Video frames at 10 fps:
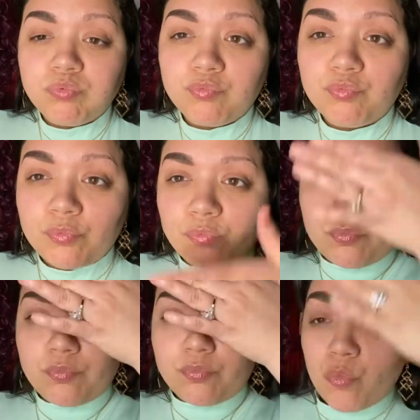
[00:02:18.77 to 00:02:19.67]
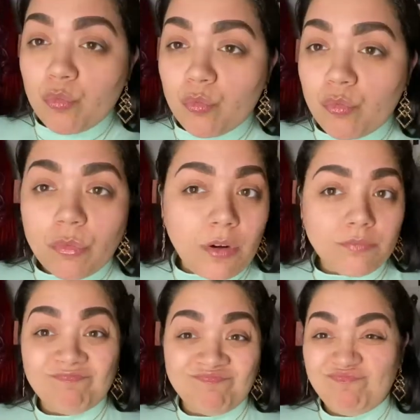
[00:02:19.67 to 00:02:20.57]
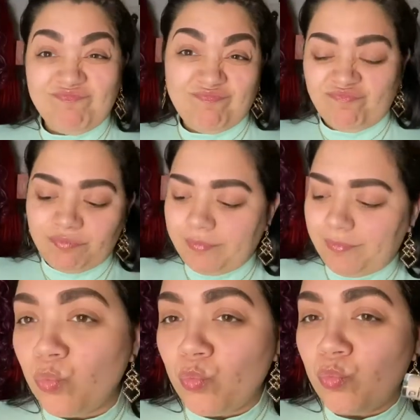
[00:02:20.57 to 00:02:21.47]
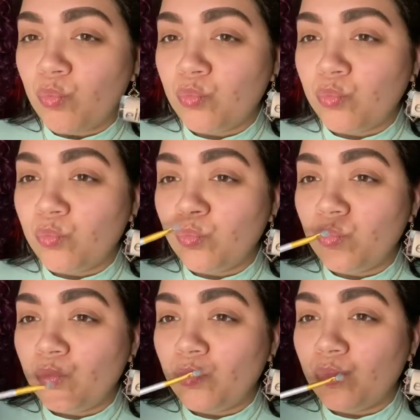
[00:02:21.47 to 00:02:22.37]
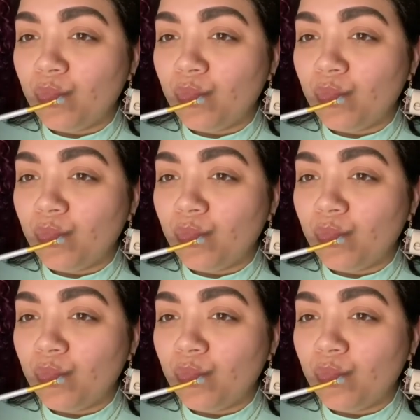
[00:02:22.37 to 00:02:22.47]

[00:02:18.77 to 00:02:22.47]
And just like that, bam, it's already done. Not what I expected, so